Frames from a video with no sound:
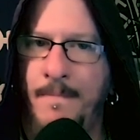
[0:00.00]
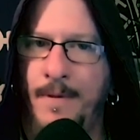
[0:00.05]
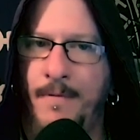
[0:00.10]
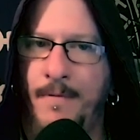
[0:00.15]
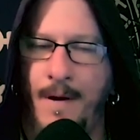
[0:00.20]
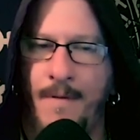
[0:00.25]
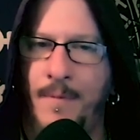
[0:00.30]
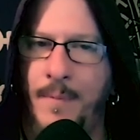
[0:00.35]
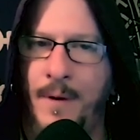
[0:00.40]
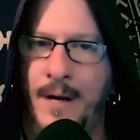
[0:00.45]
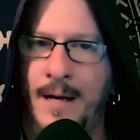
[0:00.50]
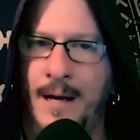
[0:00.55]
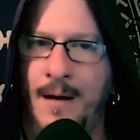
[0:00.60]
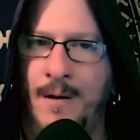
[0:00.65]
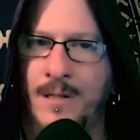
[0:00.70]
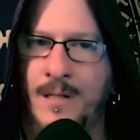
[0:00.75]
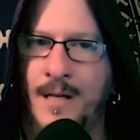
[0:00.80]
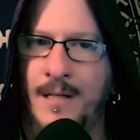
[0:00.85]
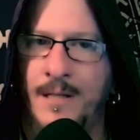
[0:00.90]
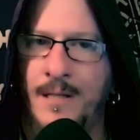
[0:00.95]
For everybody
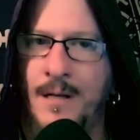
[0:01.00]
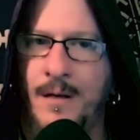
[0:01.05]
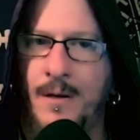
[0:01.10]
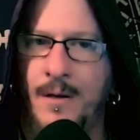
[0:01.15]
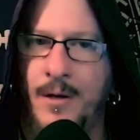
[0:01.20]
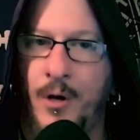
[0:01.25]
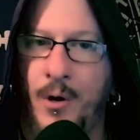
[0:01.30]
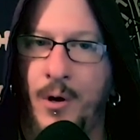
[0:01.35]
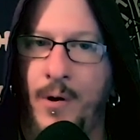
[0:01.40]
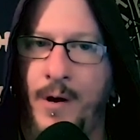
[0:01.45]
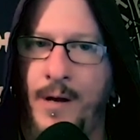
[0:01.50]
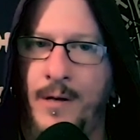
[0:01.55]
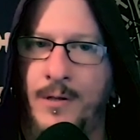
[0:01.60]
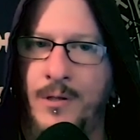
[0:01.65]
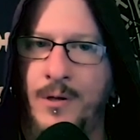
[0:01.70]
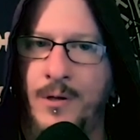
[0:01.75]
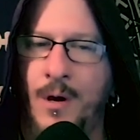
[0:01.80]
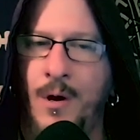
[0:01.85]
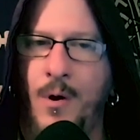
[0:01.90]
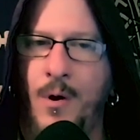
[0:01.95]
else that's
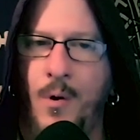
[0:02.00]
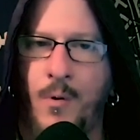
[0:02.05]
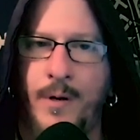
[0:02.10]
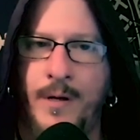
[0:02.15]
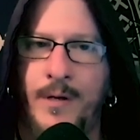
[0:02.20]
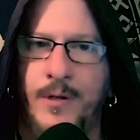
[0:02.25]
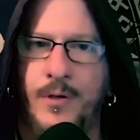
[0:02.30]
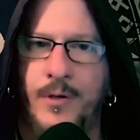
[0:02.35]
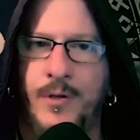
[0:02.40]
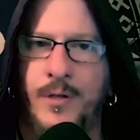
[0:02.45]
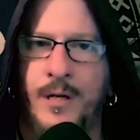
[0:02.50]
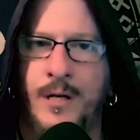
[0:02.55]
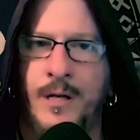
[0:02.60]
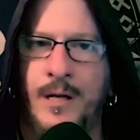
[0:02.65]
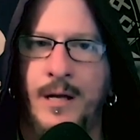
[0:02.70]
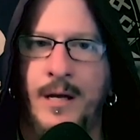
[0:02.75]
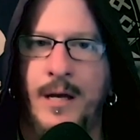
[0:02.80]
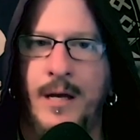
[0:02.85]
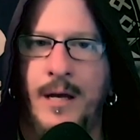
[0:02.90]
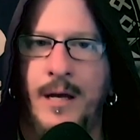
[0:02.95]
curious or interested
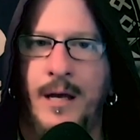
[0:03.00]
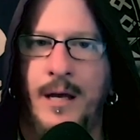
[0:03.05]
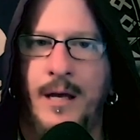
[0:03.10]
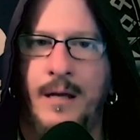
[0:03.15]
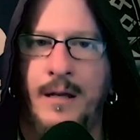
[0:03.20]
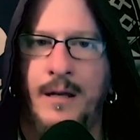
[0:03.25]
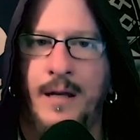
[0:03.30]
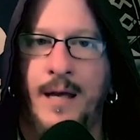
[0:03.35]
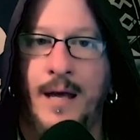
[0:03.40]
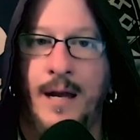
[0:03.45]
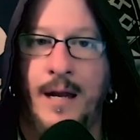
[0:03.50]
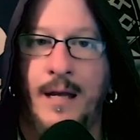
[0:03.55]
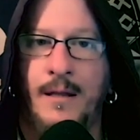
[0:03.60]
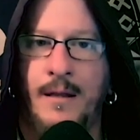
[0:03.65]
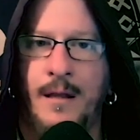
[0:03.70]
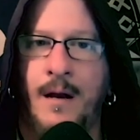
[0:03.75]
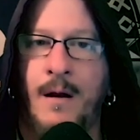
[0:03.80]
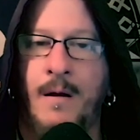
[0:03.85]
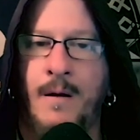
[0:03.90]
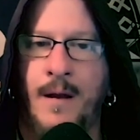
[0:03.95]
in getting
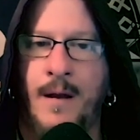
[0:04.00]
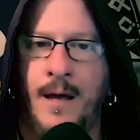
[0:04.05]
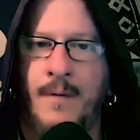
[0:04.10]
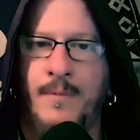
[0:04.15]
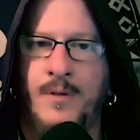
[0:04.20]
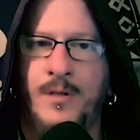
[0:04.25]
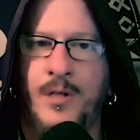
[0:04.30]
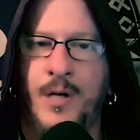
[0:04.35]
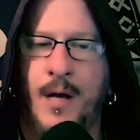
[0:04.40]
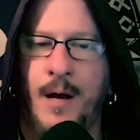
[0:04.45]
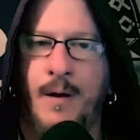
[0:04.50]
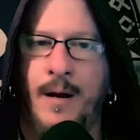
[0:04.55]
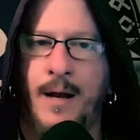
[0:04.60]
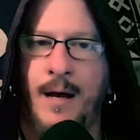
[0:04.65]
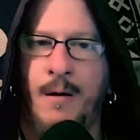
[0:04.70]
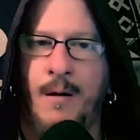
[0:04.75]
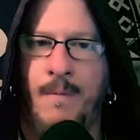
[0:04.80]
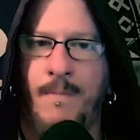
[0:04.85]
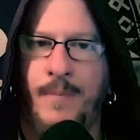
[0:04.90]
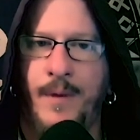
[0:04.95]
their names shouted
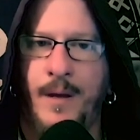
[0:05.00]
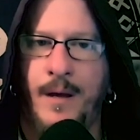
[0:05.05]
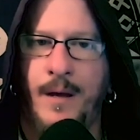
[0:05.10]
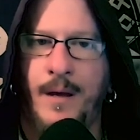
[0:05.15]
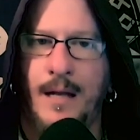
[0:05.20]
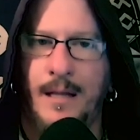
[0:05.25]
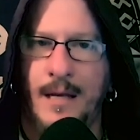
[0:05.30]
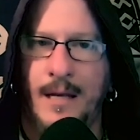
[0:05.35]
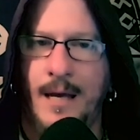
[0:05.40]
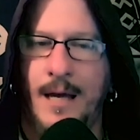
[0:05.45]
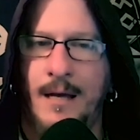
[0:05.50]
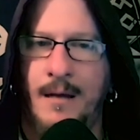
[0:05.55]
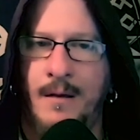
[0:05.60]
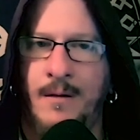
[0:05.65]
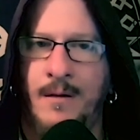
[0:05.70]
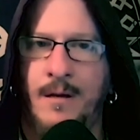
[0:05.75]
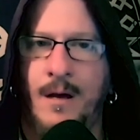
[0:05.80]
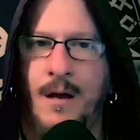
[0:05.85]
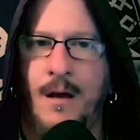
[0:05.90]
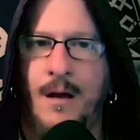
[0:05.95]
out at the
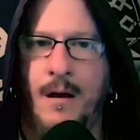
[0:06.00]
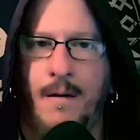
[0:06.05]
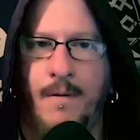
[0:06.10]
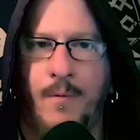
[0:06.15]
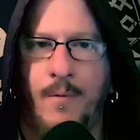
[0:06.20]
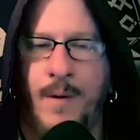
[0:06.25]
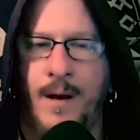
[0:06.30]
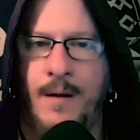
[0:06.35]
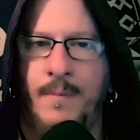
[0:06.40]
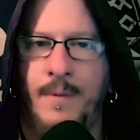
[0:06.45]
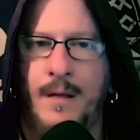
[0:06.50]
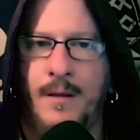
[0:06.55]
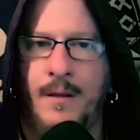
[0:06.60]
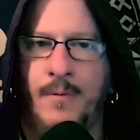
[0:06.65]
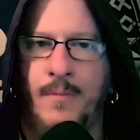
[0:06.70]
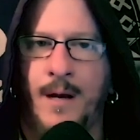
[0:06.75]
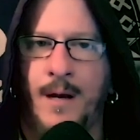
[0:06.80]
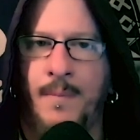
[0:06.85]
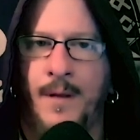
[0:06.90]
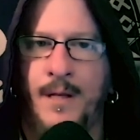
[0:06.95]
end of the Random Heathen
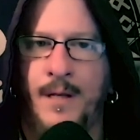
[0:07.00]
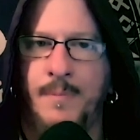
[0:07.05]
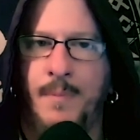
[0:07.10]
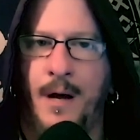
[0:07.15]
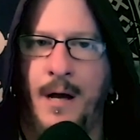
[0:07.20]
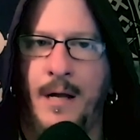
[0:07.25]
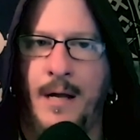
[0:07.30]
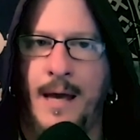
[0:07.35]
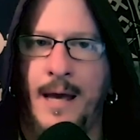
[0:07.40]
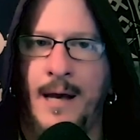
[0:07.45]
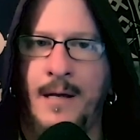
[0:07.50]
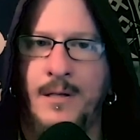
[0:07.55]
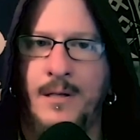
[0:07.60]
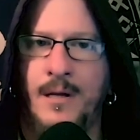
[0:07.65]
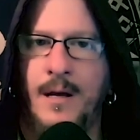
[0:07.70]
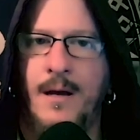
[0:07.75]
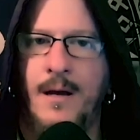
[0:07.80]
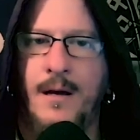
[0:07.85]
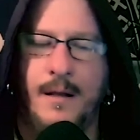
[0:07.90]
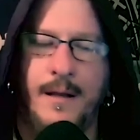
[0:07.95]
Ramblings podcast,
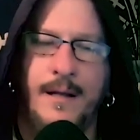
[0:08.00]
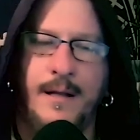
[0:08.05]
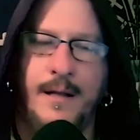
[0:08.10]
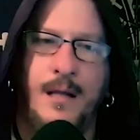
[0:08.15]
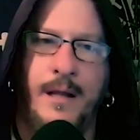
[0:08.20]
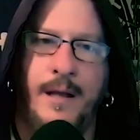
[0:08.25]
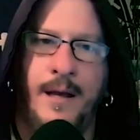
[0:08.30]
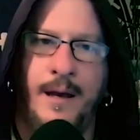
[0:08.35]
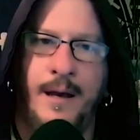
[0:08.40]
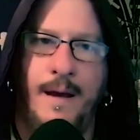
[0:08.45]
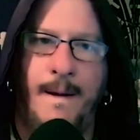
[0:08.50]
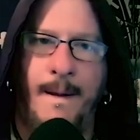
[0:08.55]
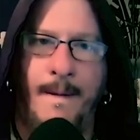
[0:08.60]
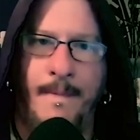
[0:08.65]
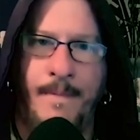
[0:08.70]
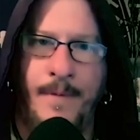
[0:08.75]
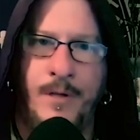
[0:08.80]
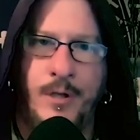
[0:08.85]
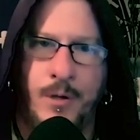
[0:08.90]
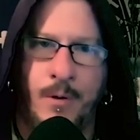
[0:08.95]
click the link
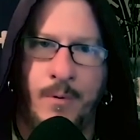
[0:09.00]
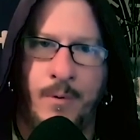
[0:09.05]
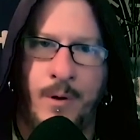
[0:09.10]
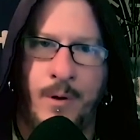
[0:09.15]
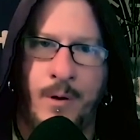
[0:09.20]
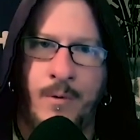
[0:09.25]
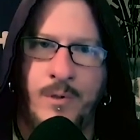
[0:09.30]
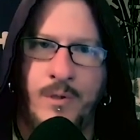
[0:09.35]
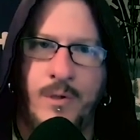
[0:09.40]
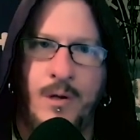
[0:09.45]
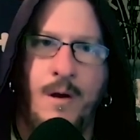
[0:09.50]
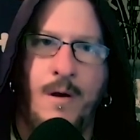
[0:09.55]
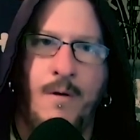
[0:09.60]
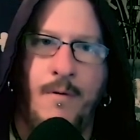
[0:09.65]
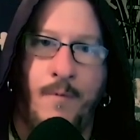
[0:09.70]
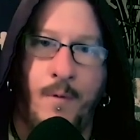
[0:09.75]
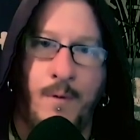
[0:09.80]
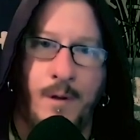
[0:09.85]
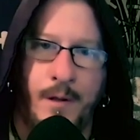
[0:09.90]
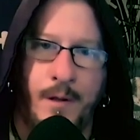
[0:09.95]
in the show notes
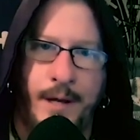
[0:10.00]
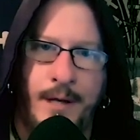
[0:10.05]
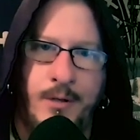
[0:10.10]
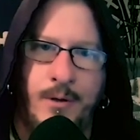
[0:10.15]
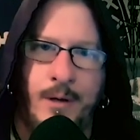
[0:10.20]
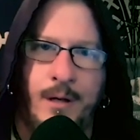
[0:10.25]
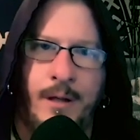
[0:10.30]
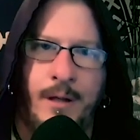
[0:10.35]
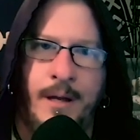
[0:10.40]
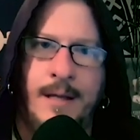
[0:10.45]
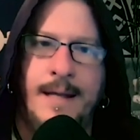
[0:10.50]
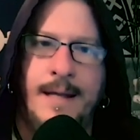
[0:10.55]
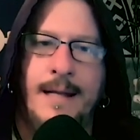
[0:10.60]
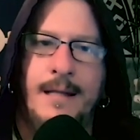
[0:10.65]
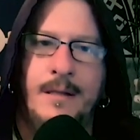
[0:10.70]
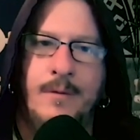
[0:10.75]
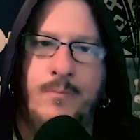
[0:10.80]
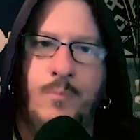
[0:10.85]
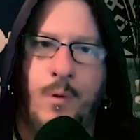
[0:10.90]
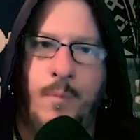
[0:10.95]
for the Linktree link that
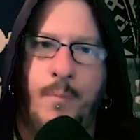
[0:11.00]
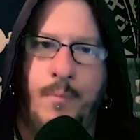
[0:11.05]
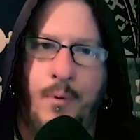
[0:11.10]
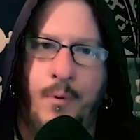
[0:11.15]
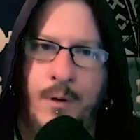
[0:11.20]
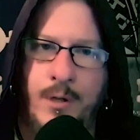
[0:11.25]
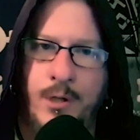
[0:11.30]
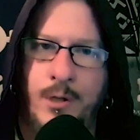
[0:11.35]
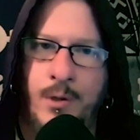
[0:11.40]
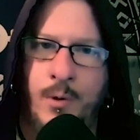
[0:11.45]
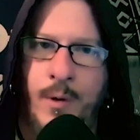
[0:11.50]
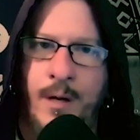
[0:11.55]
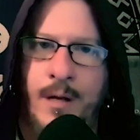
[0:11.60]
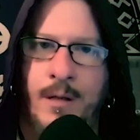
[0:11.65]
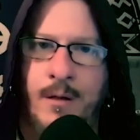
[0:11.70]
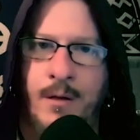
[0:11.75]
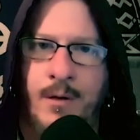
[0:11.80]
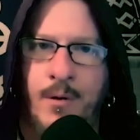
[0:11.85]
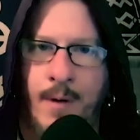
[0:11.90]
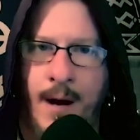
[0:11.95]
will point you
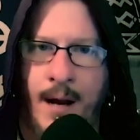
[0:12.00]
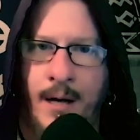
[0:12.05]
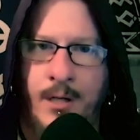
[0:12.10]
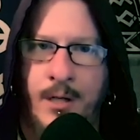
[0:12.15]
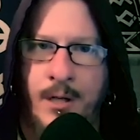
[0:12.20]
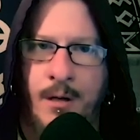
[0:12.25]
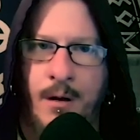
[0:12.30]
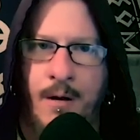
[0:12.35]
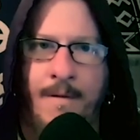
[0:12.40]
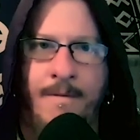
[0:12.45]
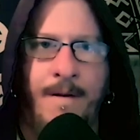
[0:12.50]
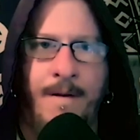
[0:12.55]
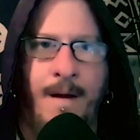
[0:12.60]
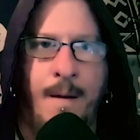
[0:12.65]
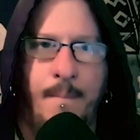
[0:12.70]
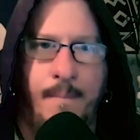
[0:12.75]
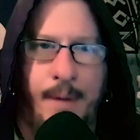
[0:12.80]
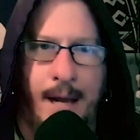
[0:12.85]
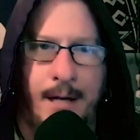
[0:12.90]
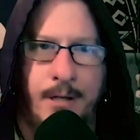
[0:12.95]
in the direction of
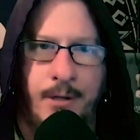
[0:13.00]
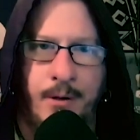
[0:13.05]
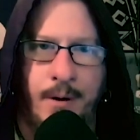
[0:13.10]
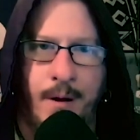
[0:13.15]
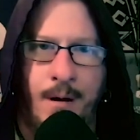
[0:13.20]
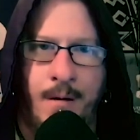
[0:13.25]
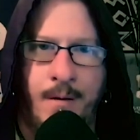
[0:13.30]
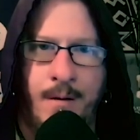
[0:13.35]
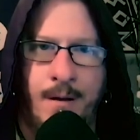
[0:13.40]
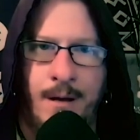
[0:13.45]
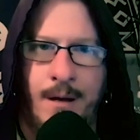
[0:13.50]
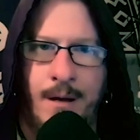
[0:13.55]
Patreon.